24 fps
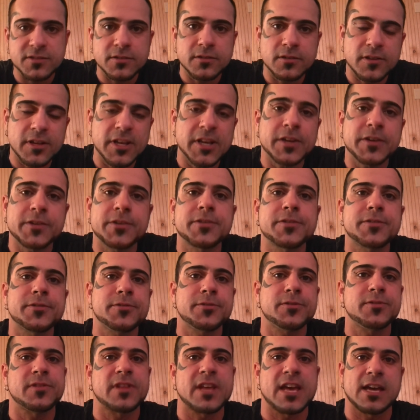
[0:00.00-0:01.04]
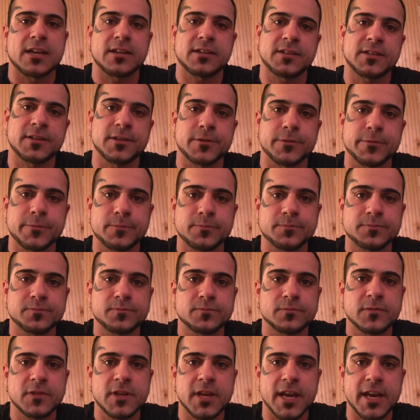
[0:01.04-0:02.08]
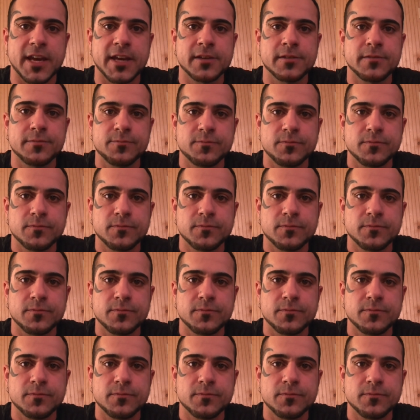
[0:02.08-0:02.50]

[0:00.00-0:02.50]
you're letting her do that to you, okay?